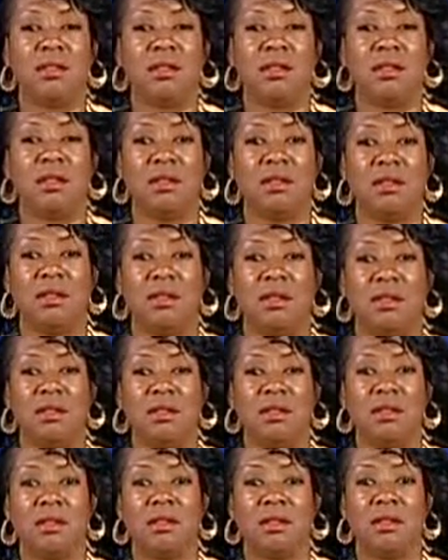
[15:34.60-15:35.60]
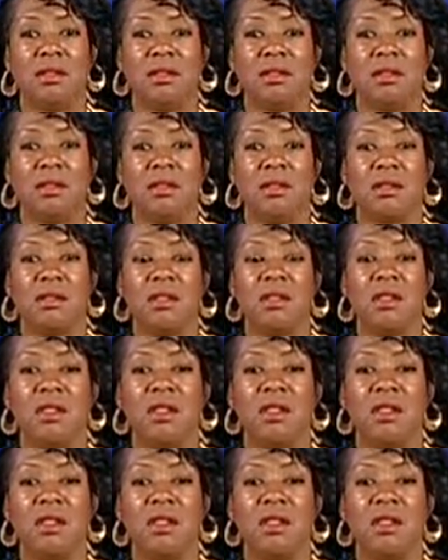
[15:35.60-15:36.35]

[no speech]